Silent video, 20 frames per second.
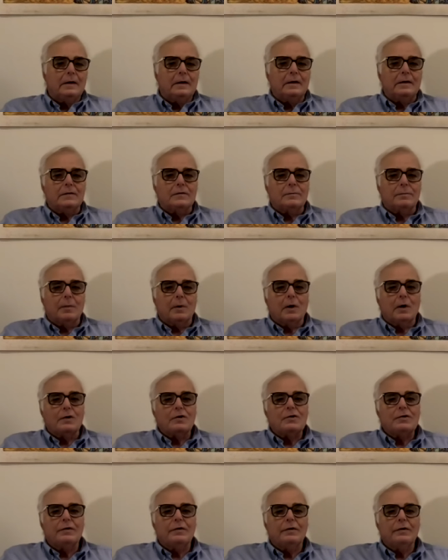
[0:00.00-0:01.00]
It's
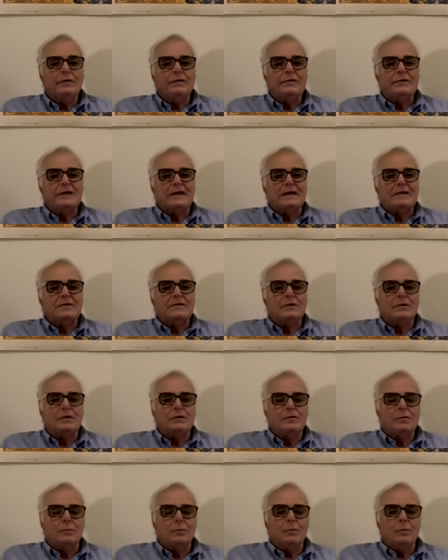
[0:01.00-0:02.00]
March 6th,
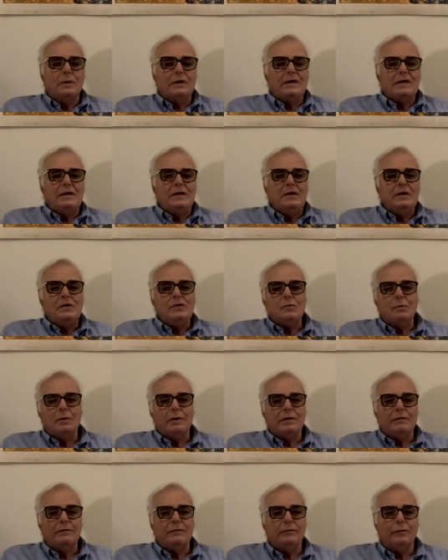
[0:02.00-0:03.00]

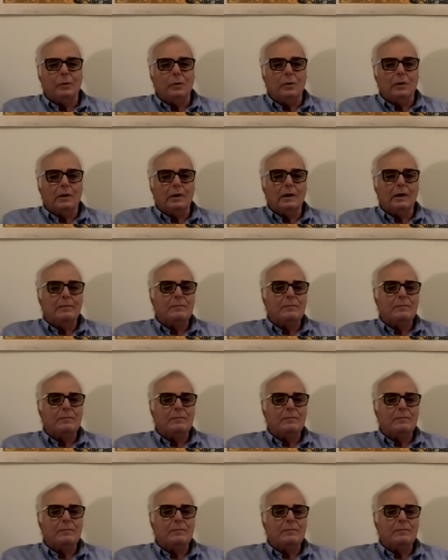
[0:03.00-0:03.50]
2024.